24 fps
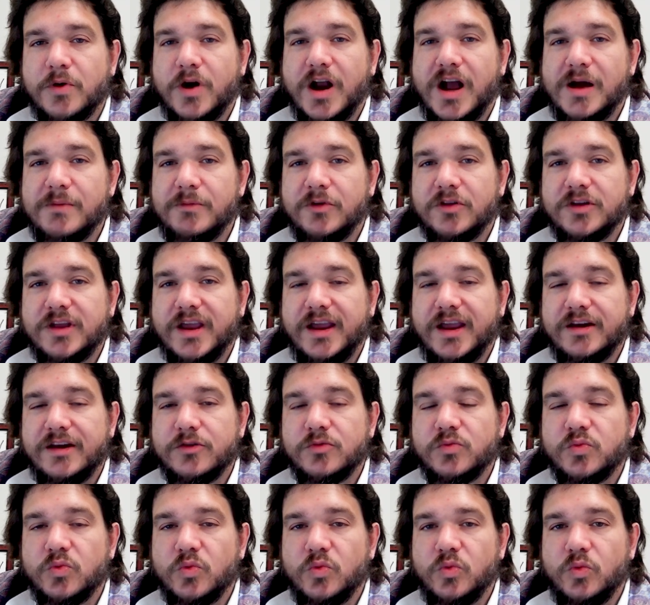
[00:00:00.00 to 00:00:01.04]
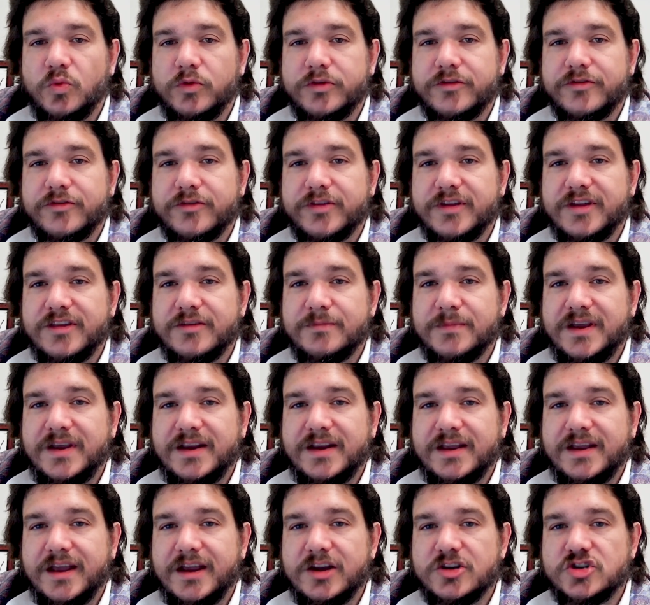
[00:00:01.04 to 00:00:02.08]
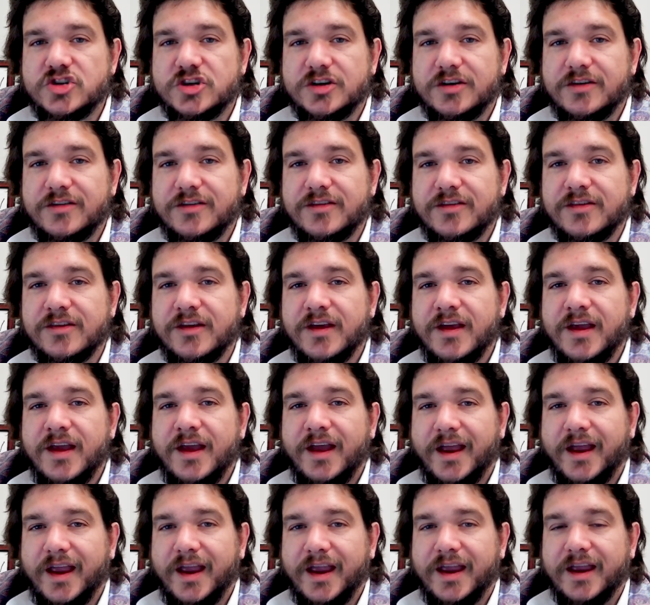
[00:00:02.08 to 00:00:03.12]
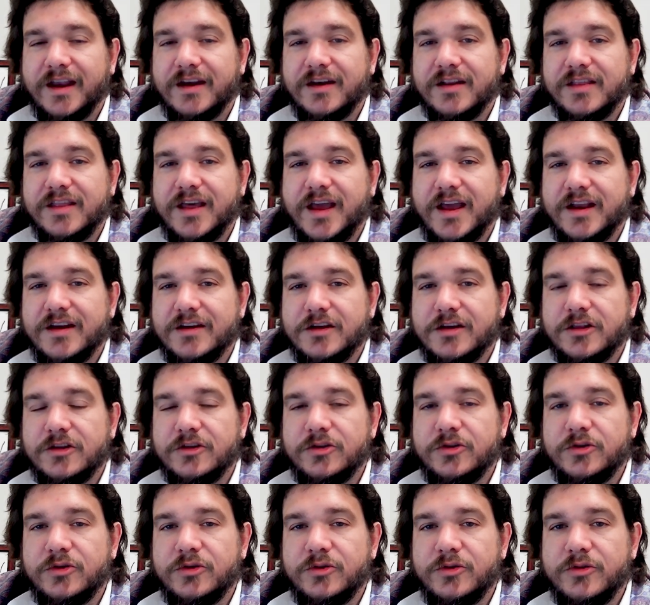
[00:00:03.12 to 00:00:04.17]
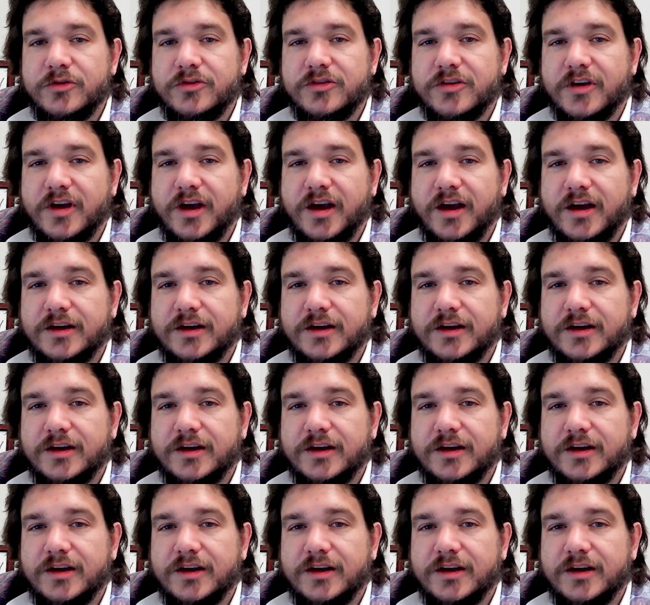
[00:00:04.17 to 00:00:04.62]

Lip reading: promulgated rules for these mediations, and that includes